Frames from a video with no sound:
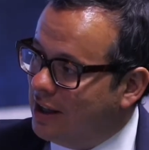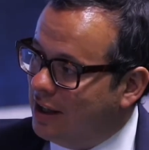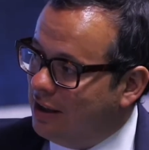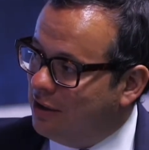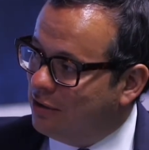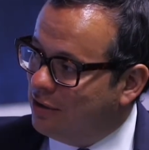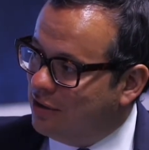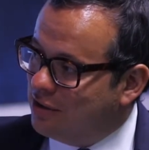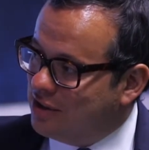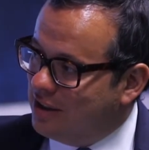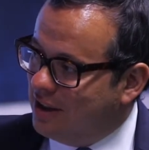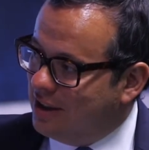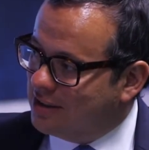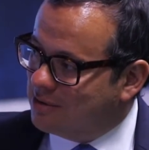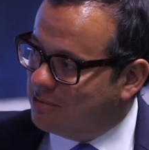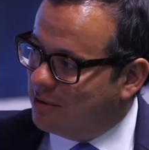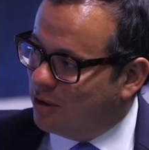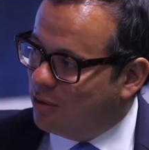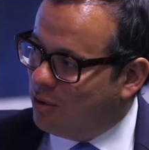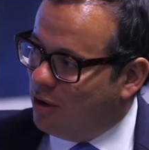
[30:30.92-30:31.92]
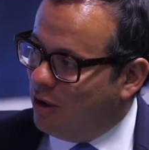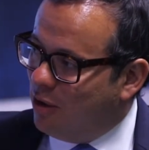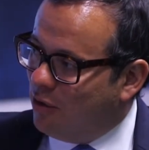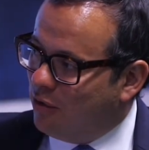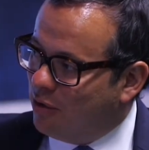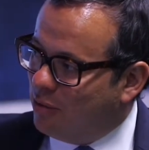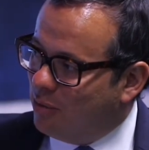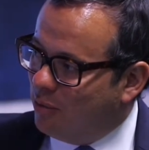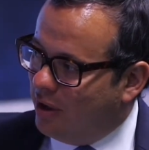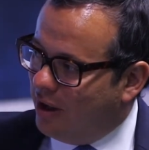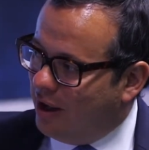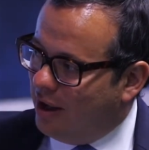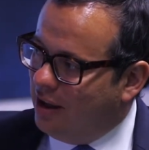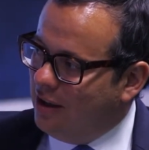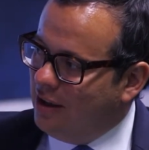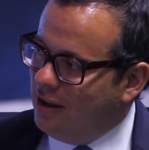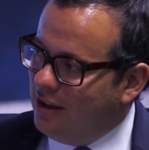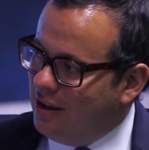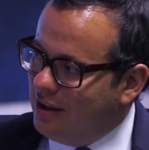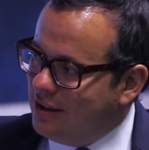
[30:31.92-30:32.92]
technologies. I mean, quite often we're
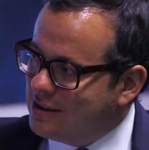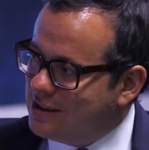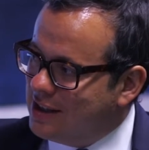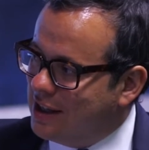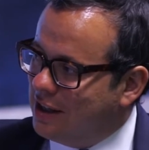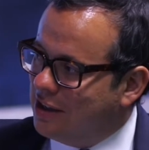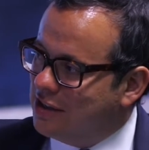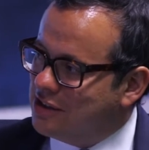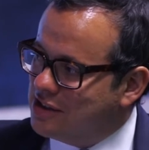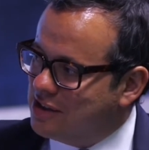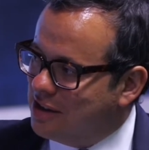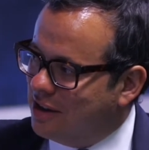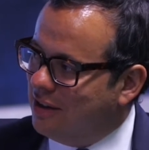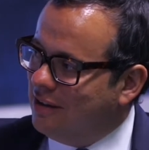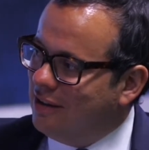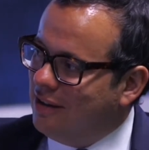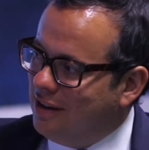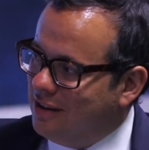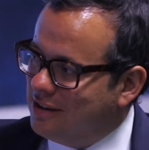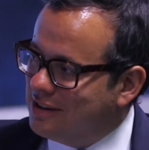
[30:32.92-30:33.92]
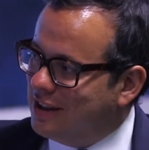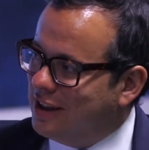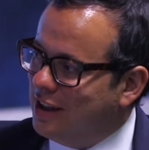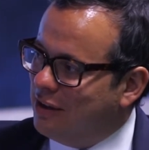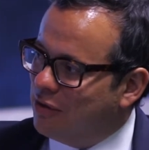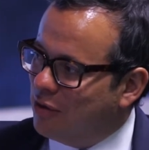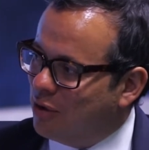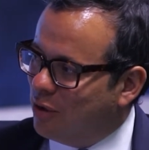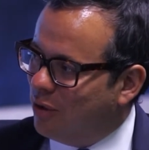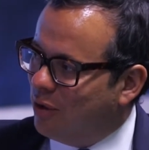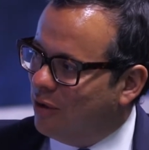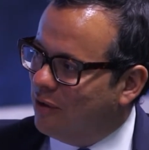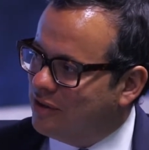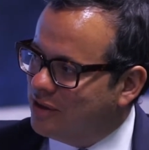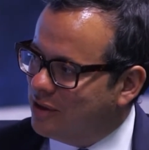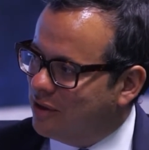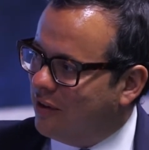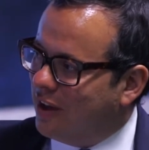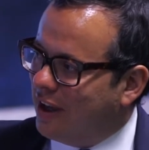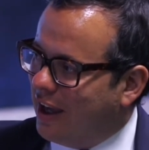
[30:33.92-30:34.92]
seen as the deliverer of
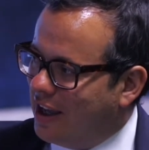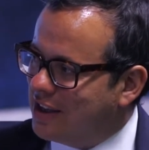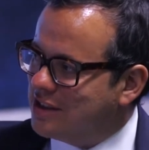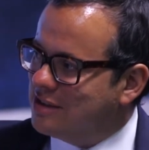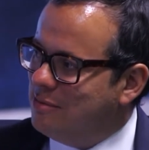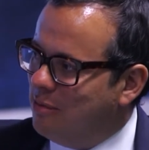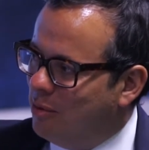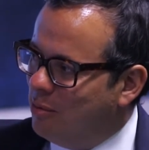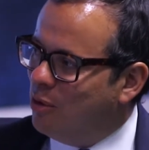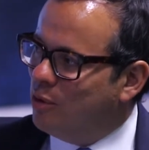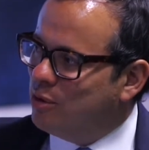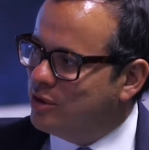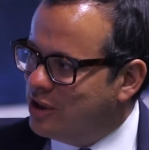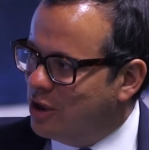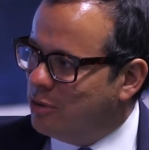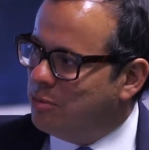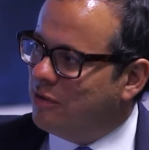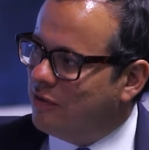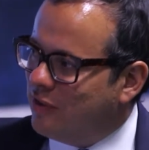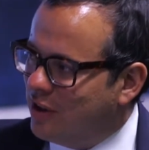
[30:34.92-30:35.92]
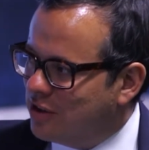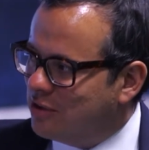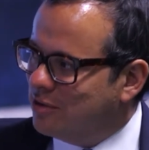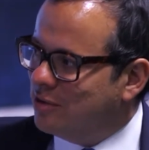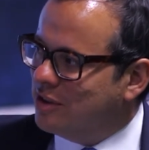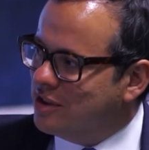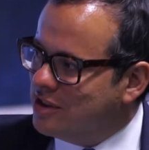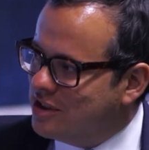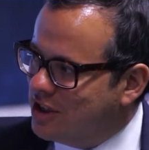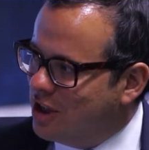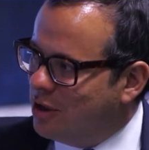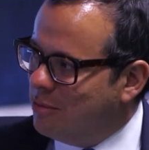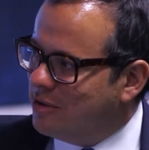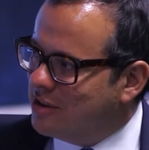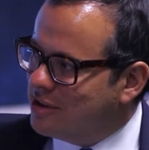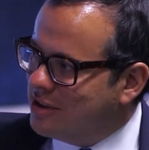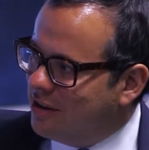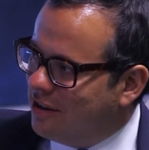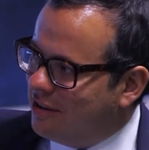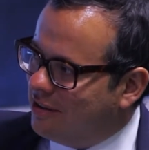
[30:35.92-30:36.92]
sort of, I guess, some more superficial
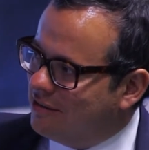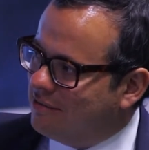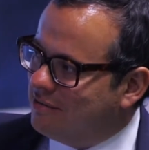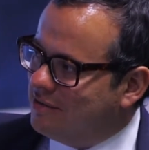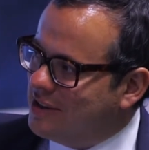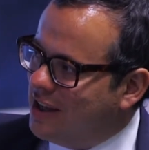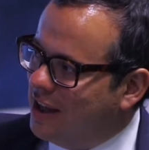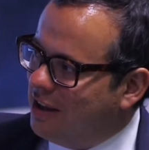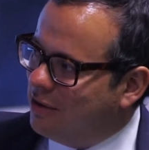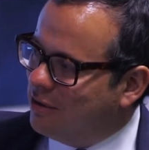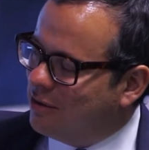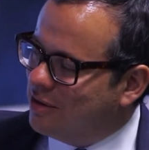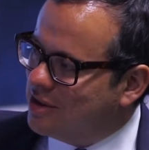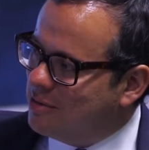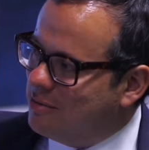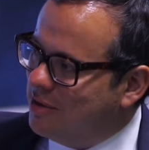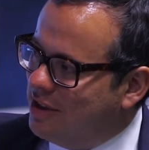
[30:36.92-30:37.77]
consumer-style technology.